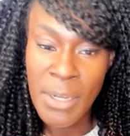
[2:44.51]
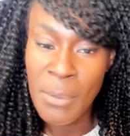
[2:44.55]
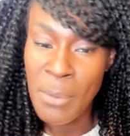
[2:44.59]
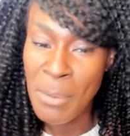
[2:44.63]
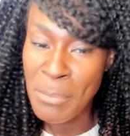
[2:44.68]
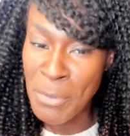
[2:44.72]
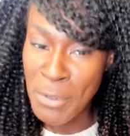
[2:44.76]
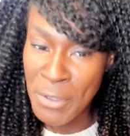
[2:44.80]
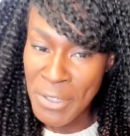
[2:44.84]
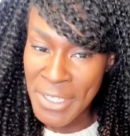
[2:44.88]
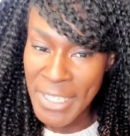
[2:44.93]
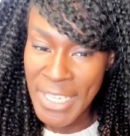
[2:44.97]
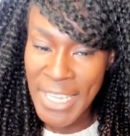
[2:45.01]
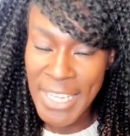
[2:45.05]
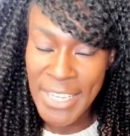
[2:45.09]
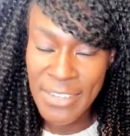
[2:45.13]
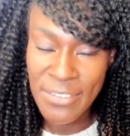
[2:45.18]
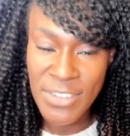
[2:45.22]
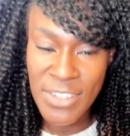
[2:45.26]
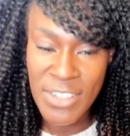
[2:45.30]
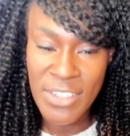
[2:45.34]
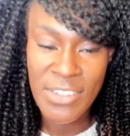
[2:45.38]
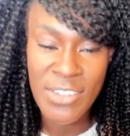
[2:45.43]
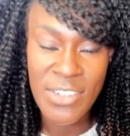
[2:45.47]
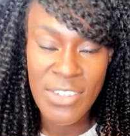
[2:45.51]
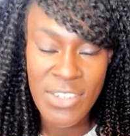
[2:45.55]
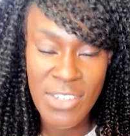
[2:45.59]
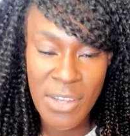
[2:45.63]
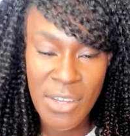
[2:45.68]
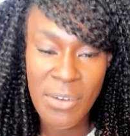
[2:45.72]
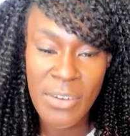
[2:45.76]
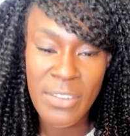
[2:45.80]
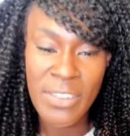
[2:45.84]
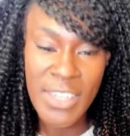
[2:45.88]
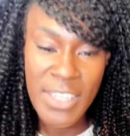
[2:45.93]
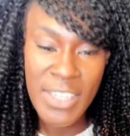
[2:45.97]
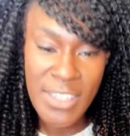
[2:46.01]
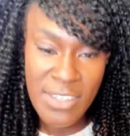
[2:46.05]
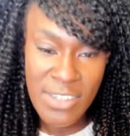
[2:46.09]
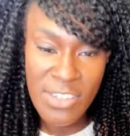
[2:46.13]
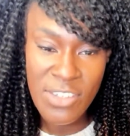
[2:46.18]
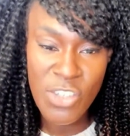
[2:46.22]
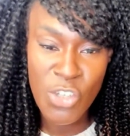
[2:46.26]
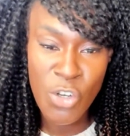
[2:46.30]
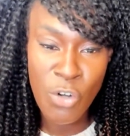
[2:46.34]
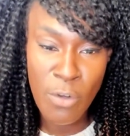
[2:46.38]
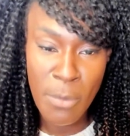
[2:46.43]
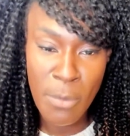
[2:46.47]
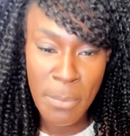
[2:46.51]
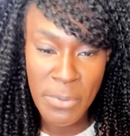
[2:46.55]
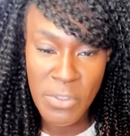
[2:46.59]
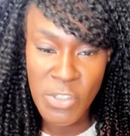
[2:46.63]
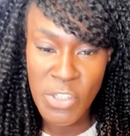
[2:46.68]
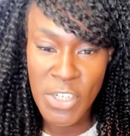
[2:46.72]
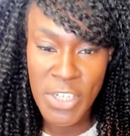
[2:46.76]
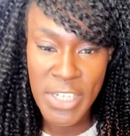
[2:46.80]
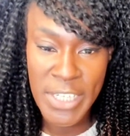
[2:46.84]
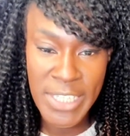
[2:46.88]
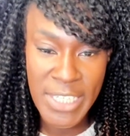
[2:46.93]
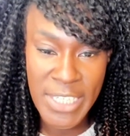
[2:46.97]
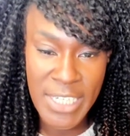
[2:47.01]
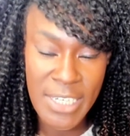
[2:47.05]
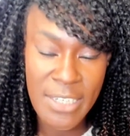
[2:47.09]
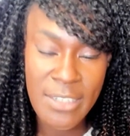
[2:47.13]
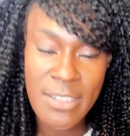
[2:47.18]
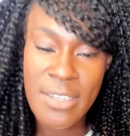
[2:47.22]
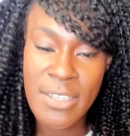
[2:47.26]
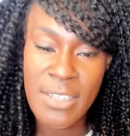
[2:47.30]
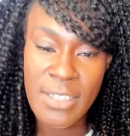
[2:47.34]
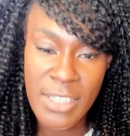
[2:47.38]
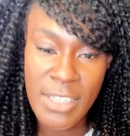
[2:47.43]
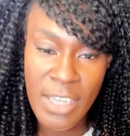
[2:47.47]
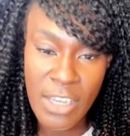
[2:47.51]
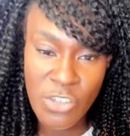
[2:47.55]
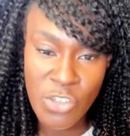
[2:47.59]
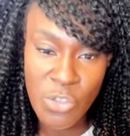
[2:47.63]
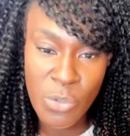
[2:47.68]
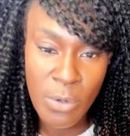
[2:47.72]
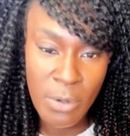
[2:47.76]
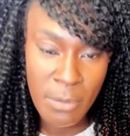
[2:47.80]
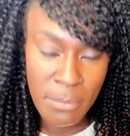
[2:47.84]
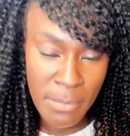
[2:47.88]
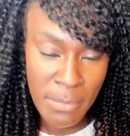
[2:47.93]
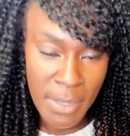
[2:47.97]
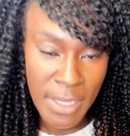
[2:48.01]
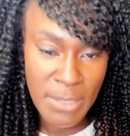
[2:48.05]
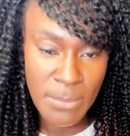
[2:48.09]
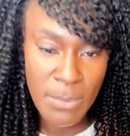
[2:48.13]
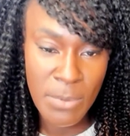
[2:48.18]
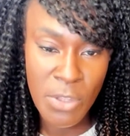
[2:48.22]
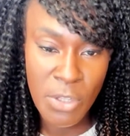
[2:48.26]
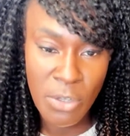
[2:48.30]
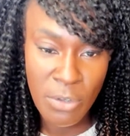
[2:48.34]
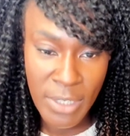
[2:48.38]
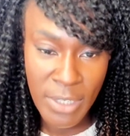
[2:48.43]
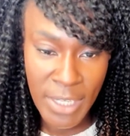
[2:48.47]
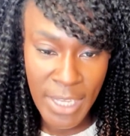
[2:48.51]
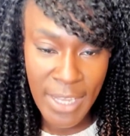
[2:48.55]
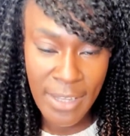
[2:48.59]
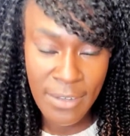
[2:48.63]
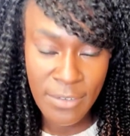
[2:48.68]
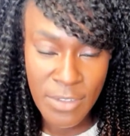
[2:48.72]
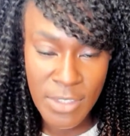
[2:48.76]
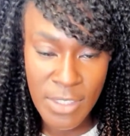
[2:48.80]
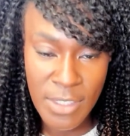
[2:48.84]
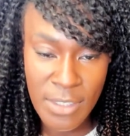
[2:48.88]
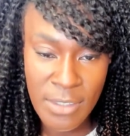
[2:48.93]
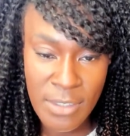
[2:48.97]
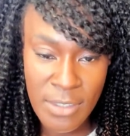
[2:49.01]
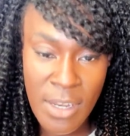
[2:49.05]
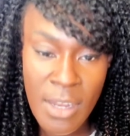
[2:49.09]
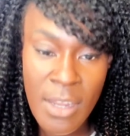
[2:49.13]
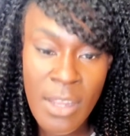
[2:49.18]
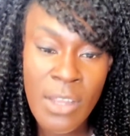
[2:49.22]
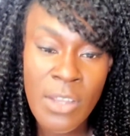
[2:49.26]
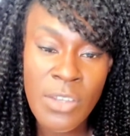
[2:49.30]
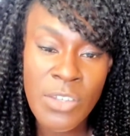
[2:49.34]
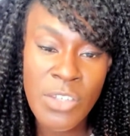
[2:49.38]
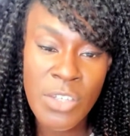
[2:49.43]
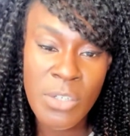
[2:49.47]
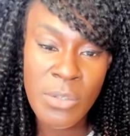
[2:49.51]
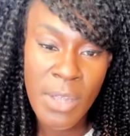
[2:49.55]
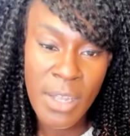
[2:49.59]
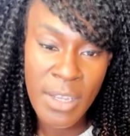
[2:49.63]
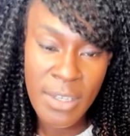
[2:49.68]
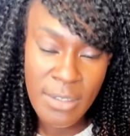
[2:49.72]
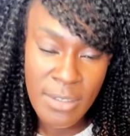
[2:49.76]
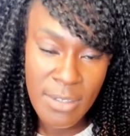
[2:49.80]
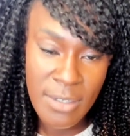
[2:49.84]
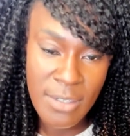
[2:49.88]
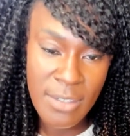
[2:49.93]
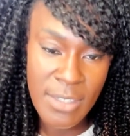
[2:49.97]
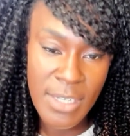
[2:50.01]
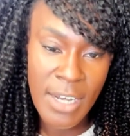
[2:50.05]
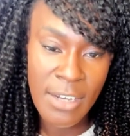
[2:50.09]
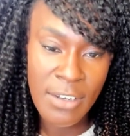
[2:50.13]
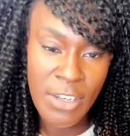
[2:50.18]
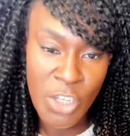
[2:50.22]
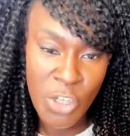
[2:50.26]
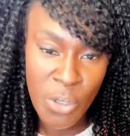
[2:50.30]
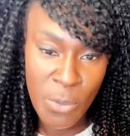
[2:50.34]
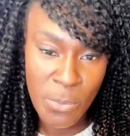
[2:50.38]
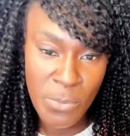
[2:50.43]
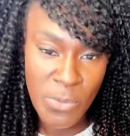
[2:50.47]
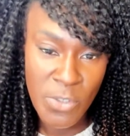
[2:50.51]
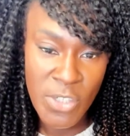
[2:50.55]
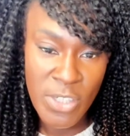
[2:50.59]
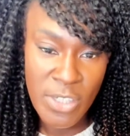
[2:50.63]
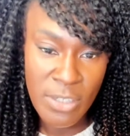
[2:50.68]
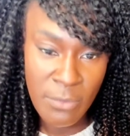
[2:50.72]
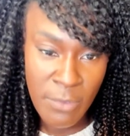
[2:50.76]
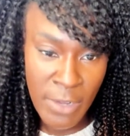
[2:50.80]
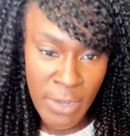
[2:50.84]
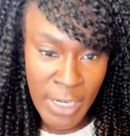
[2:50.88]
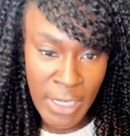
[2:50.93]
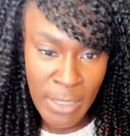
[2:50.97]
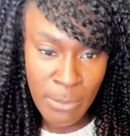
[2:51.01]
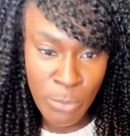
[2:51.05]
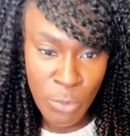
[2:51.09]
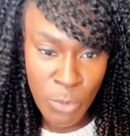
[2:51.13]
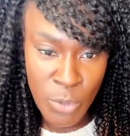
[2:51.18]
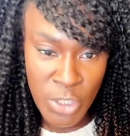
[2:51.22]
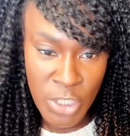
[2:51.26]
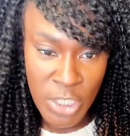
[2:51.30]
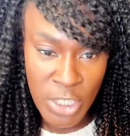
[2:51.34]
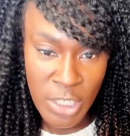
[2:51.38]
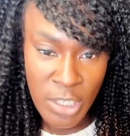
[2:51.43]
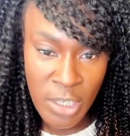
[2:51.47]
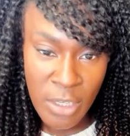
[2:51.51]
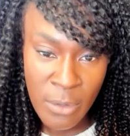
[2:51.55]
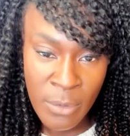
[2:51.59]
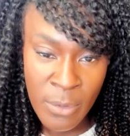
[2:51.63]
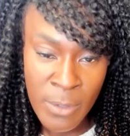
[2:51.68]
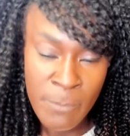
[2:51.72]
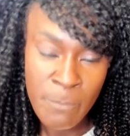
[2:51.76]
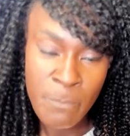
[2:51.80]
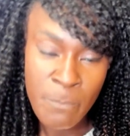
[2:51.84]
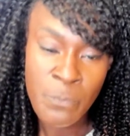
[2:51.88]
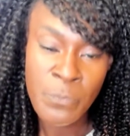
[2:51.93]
Now, I'm not an accountant, so this is your opportunity to schedule a meeting with your accountant to understand the options available to you,